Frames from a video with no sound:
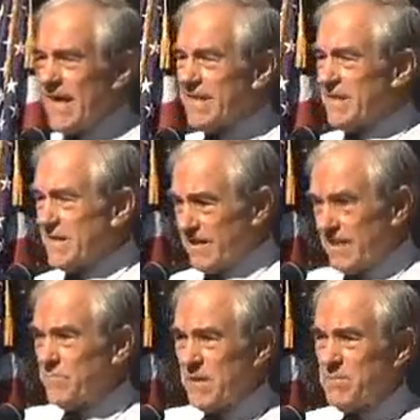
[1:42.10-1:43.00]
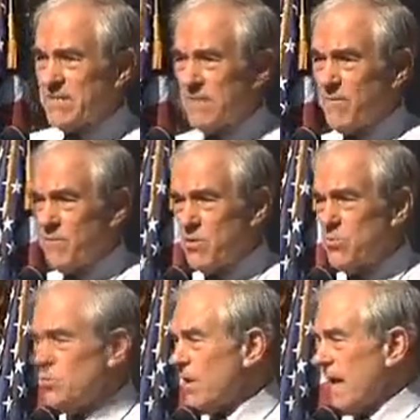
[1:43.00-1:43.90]
I think, like maybe some of
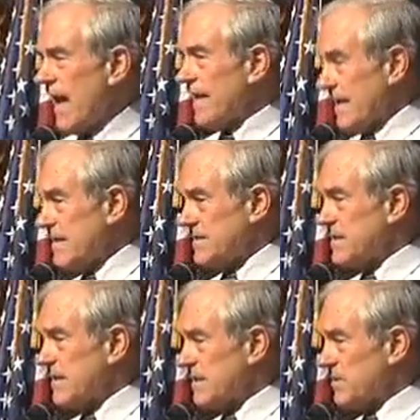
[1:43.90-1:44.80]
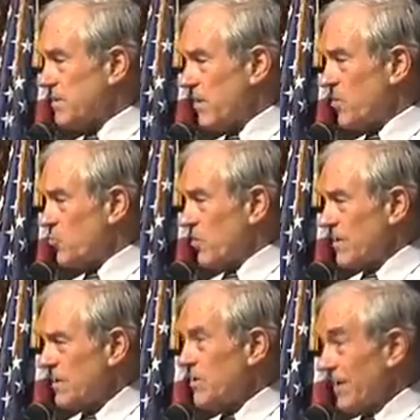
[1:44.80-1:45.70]
you, had instincts to know
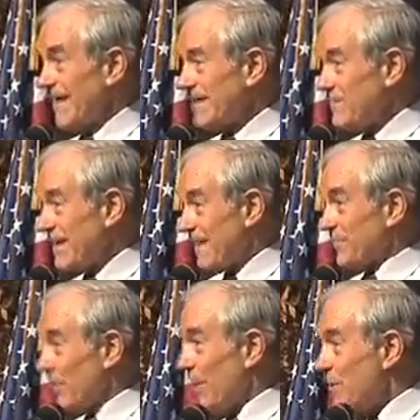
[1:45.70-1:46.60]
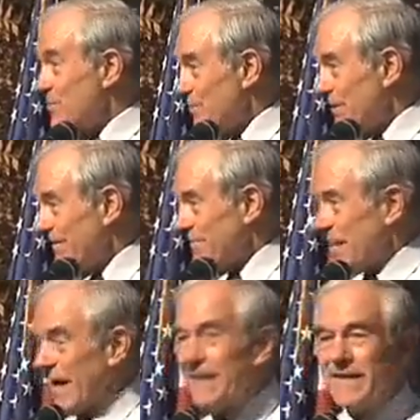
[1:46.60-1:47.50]
that you'd like to be left alone.
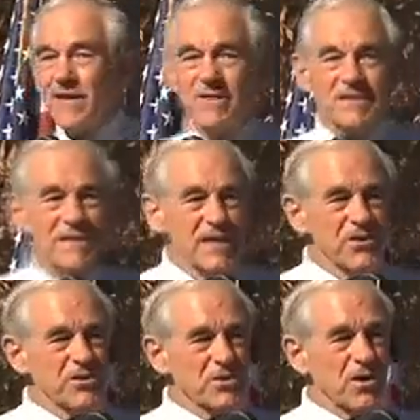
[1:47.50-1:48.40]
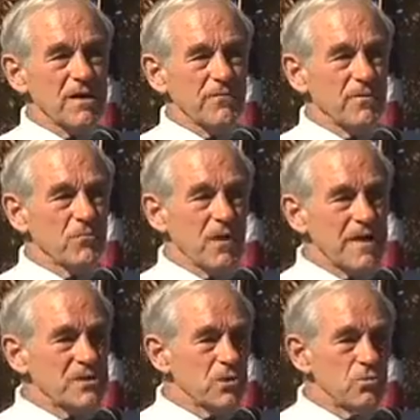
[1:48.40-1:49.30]
And then all of a sudden you're taught from
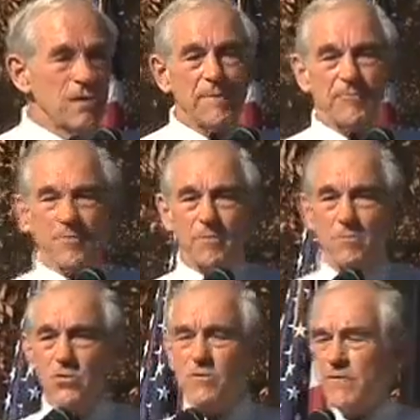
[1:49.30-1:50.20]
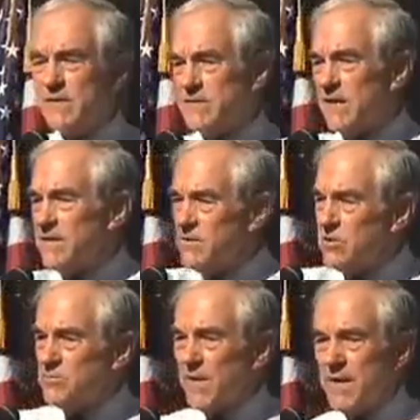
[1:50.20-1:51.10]
grade school up, from movies and
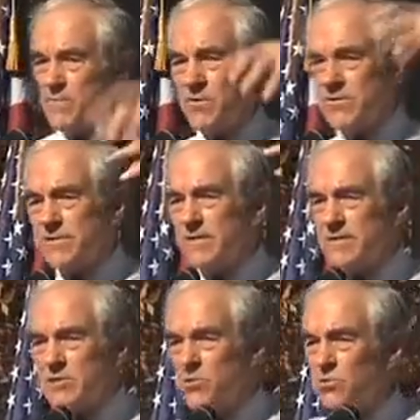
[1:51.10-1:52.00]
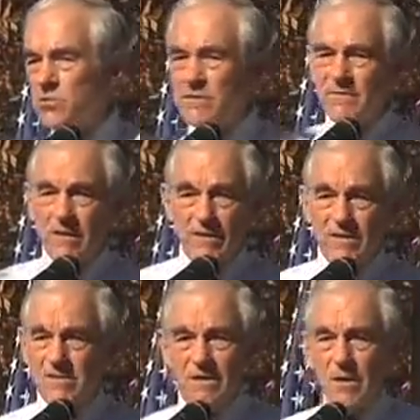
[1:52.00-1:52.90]
newspapers and schools and everything
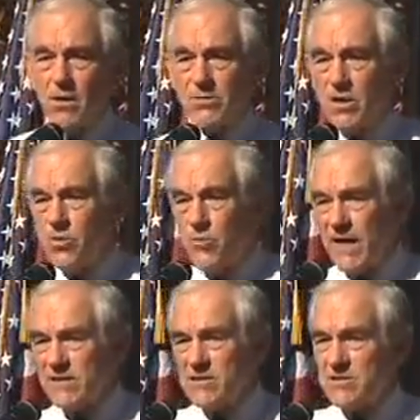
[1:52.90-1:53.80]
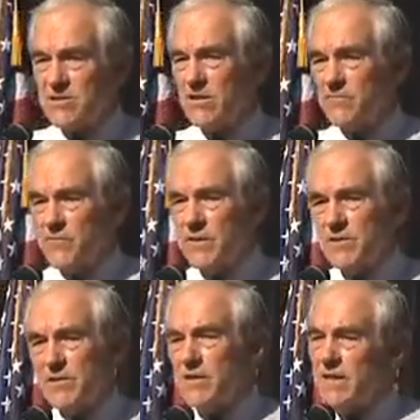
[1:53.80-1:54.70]
else, oh no, that's
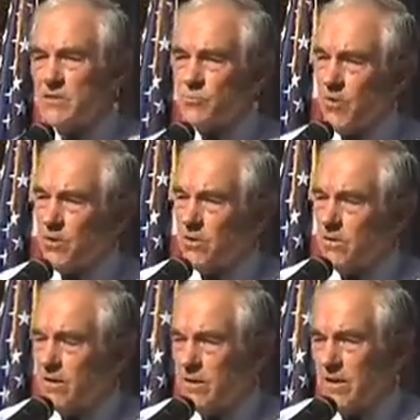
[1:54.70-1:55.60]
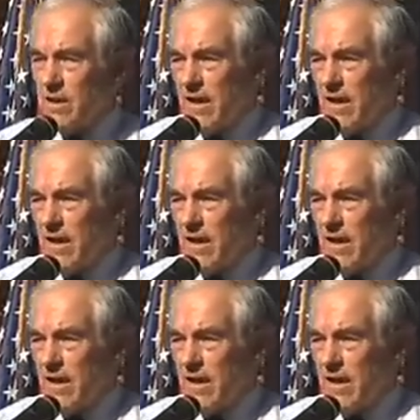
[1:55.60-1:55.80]
selfish and that's wrong,